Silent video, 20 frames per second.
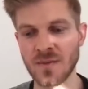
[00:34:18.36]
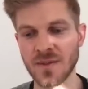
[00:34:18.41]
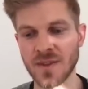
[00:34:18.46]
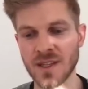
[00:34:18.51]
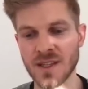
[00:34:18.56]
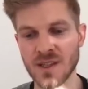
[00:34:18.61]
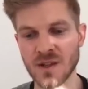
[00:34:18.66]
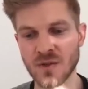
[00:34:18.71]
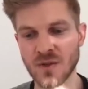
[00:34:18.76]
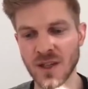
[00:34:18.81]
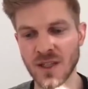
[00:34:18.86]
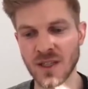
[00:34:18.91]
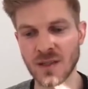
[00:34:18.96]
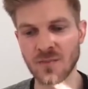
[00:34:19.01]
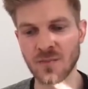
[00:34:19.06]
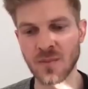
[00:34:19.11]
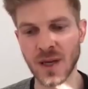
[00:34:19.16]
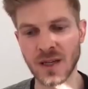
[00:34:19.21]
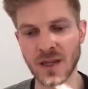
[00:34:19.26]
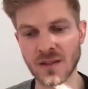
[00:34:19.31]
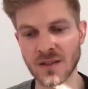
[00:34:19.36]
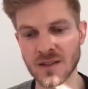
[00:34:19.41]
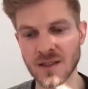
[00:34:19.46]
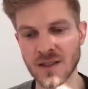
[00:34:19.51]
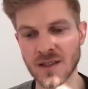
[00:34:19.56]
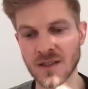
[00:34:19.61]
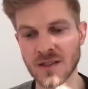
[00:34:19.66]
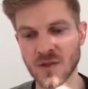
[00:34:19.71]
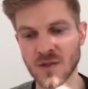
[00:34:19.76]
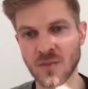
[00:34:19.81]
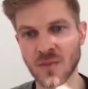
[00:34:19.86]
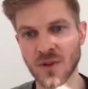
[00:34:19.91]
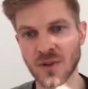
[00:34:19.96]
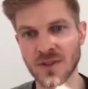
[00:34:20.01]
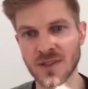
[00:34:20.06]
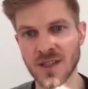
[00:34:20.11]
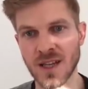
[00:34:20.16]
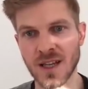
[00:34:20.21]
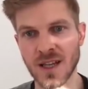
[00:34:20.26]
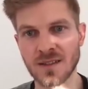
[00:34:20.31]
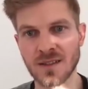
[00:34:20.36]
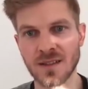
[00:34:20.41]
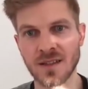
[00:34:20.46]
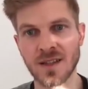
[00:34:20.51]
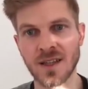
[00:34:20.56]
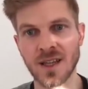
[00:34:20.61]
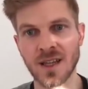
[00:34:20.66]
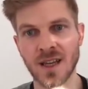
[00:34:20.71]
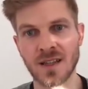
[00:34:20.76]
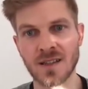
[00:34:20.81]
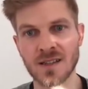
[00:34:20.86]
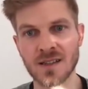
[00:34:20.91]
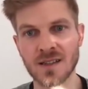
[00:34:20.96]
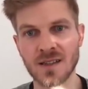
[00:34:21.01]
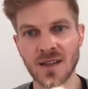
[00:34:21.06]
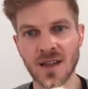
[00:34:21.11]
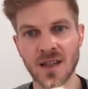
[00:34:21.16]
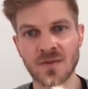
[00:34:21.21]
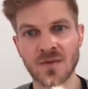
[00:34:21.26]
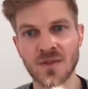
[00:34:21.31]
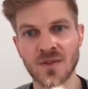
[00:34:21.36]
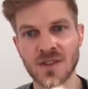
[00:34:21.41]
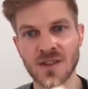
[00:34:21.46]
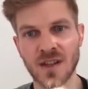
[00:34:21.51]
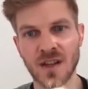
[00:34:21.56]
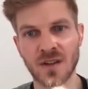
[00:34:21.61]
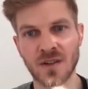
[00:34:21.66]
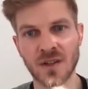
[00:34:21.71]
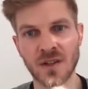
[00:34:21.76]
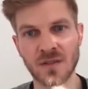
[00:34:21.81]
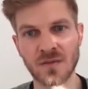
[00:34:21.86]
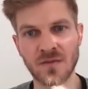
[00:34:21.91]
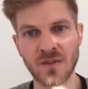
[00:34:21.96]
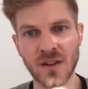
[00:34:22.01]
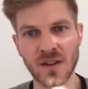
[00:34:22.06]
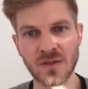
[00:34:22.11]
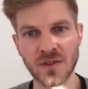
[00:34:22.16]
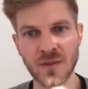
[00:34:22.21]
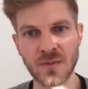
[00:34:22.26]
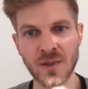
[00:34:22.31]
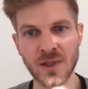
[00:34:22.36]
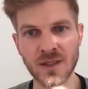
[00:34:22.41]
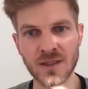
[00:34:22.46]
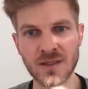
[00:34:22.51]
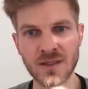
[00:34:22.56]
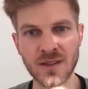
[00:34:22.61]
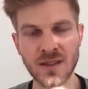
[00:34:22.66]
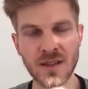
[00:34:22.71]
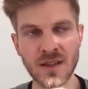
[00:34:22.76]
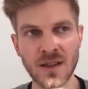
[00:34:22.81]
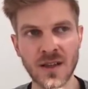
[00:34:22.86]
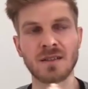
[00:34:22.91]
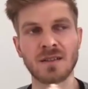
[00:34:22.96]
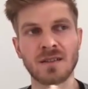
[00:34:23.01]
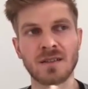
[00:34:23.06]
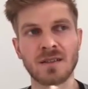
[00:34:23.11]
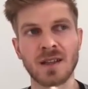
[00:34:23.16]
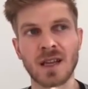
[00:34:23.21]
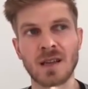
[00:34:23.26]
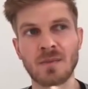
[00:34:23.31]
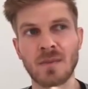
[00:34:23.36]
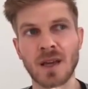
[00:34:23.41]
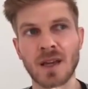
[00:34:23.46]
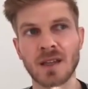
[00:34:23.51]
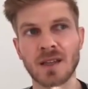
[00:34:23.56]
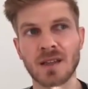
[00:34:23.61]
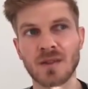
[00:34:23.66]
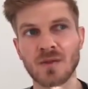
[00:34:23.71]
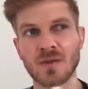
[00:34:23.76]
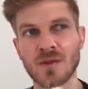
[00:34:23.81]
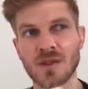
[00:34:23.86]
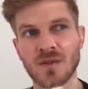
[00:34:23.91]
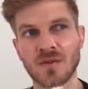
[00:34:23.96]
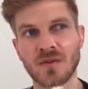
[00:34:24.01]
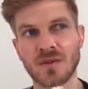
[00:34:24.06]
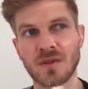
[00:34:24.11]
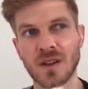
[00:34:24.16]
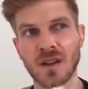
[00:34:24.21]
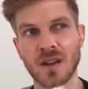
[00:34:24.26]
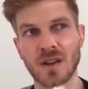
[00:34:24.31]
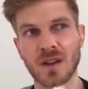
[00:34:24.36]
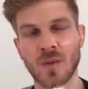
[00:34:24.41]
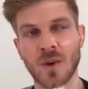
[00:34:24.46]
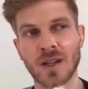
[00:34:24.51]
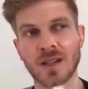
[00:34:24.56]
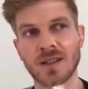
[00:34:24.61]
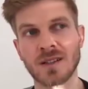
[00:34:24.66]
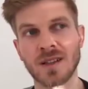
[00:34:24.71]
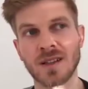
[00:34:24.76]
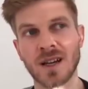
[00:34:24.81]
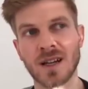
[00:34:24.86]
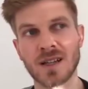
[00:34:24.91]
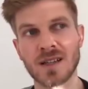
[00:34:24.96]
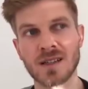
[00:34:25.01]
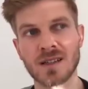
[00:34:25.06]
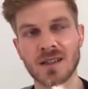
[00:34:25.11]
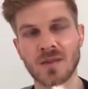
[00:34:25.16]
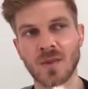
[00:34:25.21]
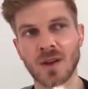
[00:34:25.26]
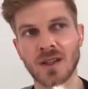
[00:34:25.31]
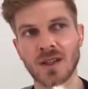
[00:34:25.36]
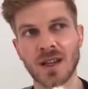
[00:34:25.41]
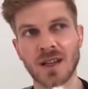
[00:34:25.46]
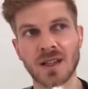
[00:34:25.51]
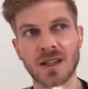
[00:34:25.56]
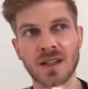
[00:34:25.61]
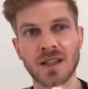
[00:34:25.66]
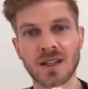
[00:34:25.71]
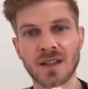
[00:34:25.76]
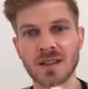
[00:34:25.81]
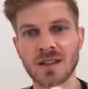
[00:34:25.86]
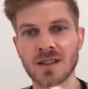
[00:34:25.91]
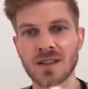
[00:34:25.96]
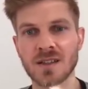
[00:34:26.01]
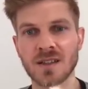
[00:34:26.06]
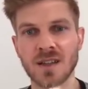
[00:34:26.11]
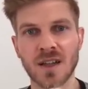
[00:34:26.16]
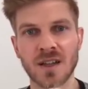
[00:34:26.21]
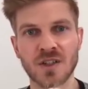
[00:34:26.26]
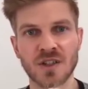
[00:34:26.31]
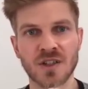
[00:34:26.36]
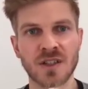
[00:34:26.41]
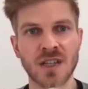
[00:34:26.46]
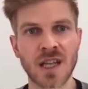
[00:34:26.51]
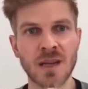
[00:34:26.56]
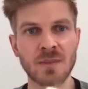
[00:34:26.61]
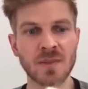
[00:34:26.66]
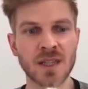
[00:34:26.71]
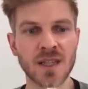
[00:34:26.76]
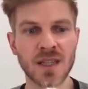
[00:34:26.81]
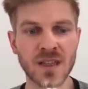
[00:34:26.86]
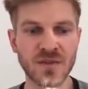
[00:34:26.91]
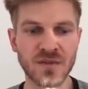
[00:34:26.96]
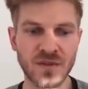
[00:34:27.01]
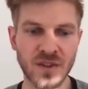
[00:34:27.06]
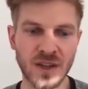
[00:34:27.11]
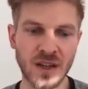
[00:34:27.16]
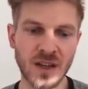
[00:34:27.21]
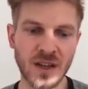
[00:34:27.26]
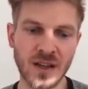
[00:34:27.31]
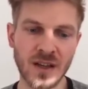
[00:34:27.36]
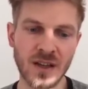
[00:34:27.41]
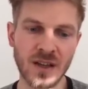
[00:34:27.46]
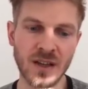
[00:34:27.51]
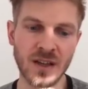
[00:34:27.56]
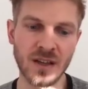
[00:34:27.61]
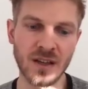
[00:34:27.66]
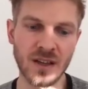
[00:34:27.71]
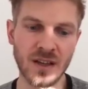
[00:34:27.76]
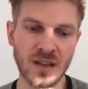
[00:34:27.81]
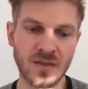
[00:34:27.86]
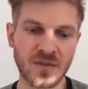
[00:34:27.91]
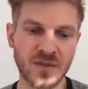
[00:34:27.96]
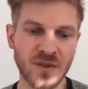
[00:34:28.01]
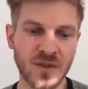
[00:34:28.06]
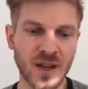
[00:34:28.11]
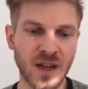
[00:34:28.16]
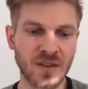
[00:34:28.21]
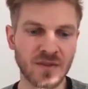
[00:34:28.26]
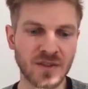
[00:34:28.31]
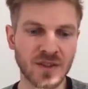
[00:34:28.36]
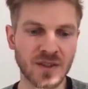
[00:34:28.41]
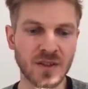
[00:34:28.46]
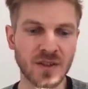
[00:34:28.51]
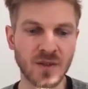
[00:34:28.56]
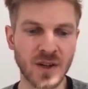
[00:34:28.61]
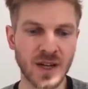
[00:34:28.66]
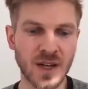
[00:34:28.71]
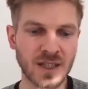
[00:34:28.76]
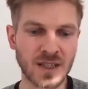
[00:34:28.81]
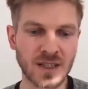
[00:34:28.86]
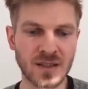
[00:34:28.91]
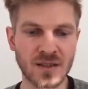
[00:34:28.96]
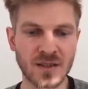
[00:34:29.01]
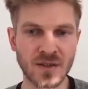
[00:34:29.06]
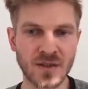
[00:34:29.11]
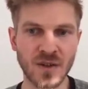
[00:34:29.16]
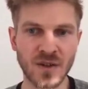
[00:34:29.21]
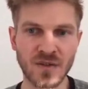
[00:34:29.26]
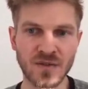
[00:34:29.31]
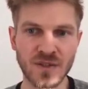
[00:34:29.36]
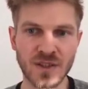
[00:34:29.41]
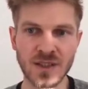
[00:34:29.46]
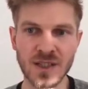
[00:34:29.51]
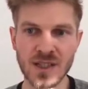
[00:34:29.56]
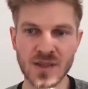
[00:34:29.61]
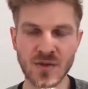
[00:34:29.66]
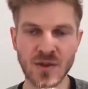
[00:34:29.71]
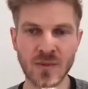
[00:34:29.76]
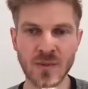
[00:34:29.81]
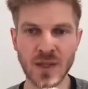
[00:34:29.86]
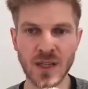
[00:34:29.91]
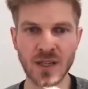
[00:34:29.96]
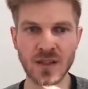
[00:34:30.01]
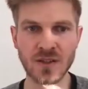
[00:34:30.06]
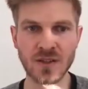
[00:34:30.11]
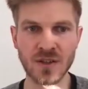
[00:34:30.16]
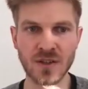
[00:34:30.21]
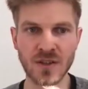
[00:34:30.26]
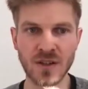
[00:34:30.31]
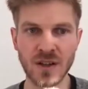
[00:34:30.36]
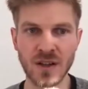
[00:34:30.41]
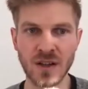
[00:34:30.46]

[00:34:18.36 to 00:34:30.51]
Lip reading: this gradient penalty to protect against adversarial vulnerability. They make use of a quite nice, quite elegant extension, namely if you have the gradient of the discriminator